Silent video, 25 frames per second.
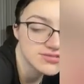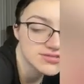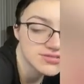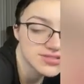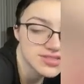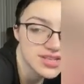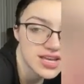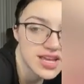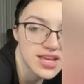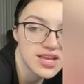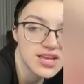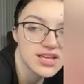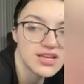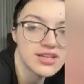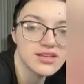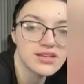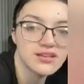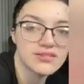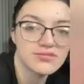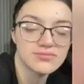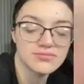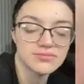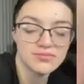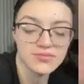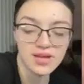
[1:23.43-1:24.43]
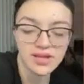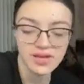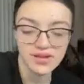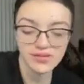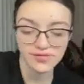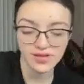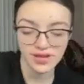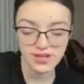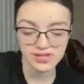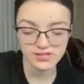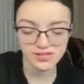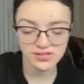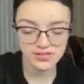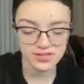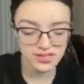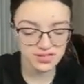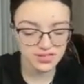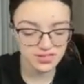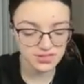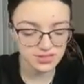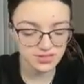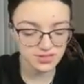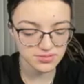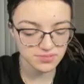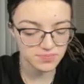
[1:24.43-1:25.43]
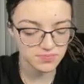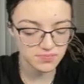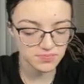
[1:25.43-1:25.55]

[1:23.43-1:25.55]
take my advice on this,